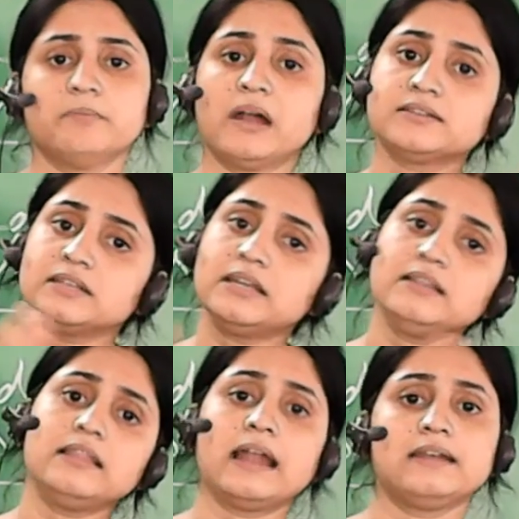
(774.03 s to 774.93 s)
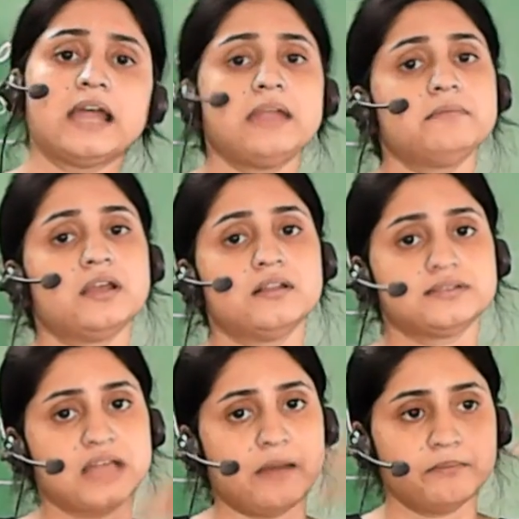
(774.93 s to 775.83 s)
But in that time,
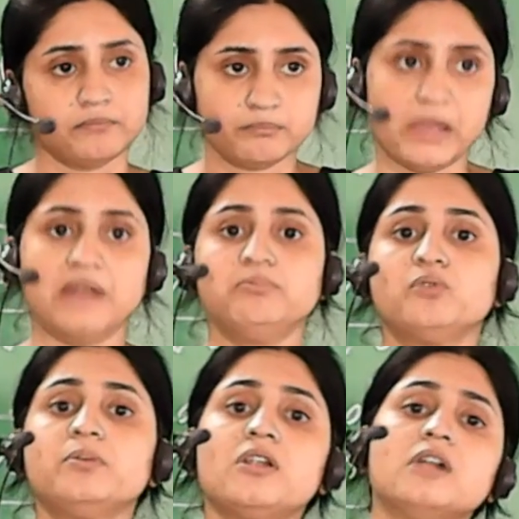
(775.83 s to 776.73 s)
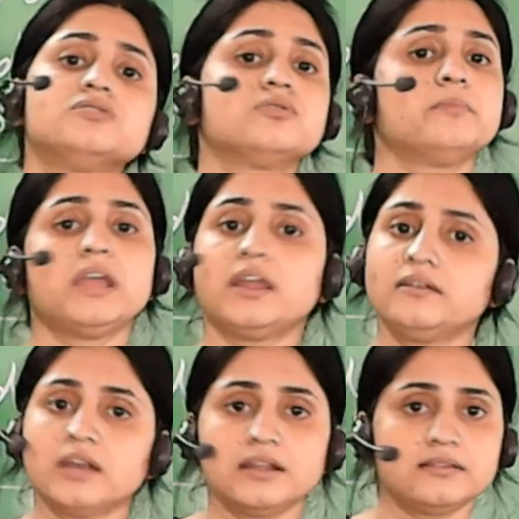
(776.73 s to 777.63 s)
some bad people also may
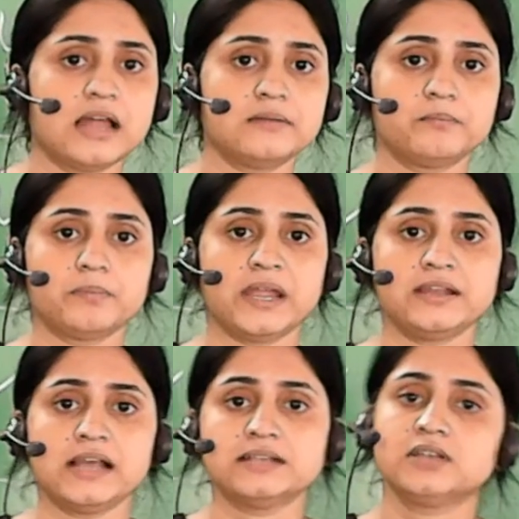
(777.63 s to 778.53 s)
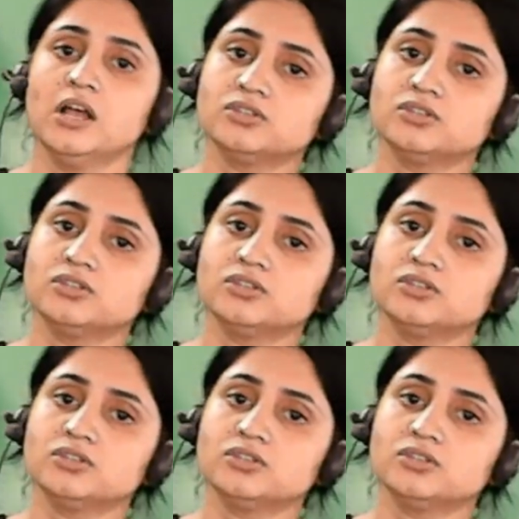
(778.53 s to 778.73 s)
enter in that areas.